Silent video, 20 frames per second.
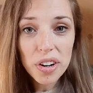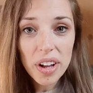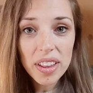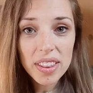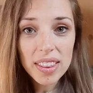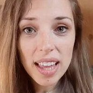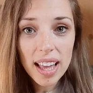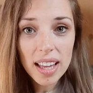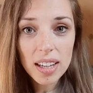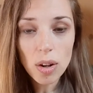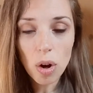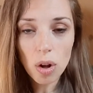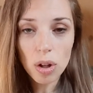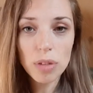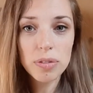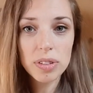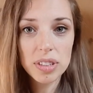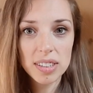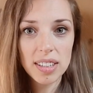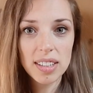and then all
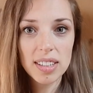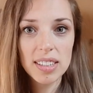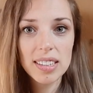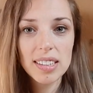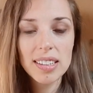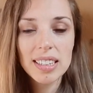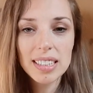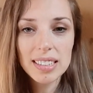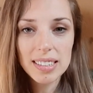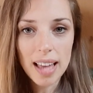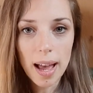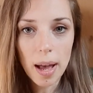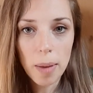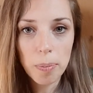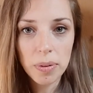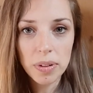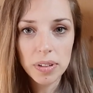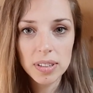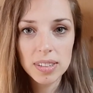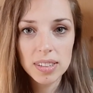of a sudden this
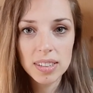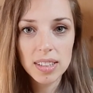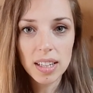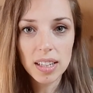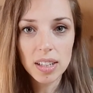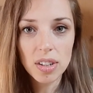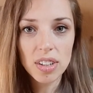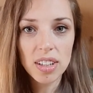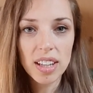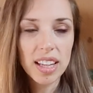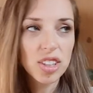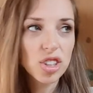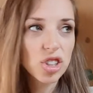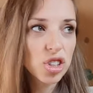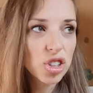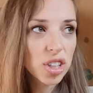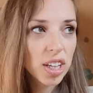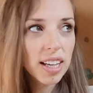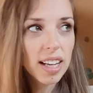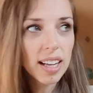happens and you're like, shit,